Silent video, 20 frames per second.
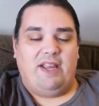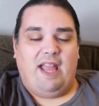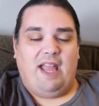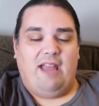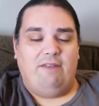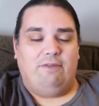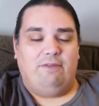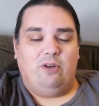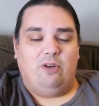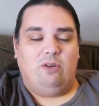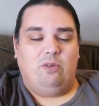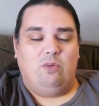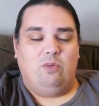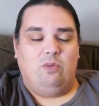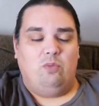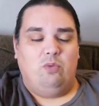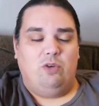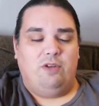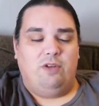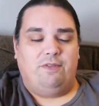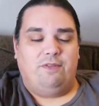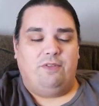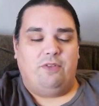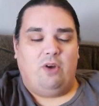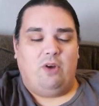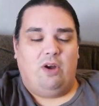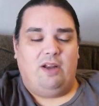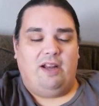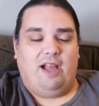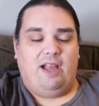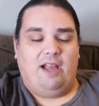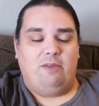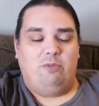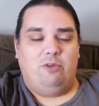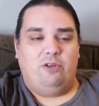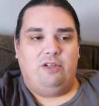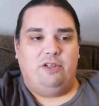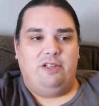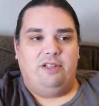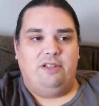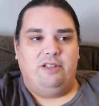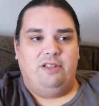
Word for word: ever would have thought I would.